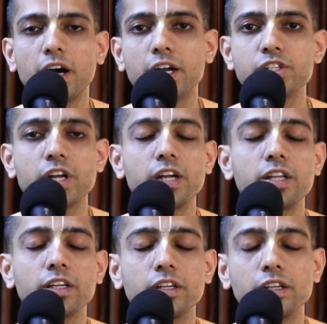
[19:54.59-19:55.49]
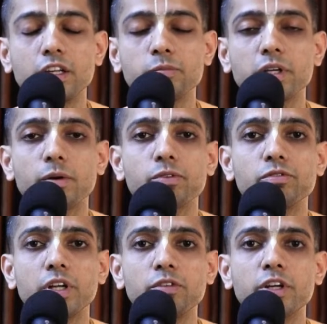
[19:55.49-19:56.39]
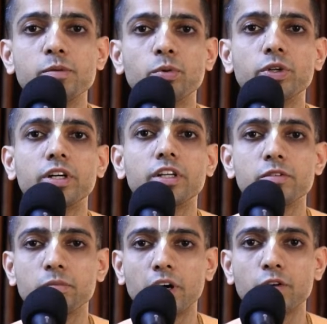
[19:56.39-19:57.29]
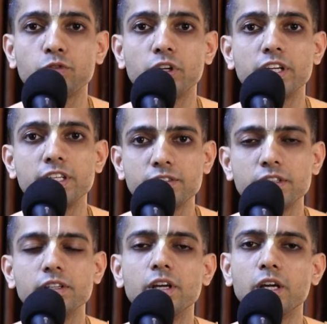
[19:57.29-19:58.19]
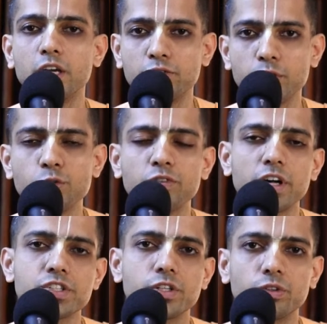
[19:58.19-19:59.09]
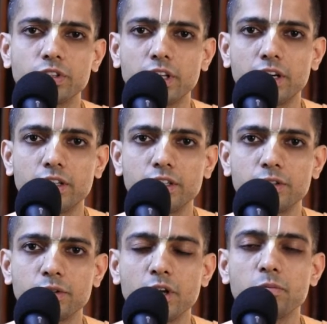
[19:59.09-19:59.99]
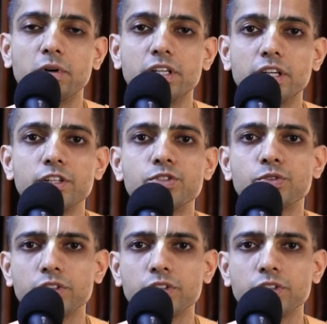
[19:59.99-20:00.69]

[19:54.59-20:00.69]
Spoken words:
Our chanting and hearing becomes very, very potent and powerful and easy if you do fasting on that day. But it is to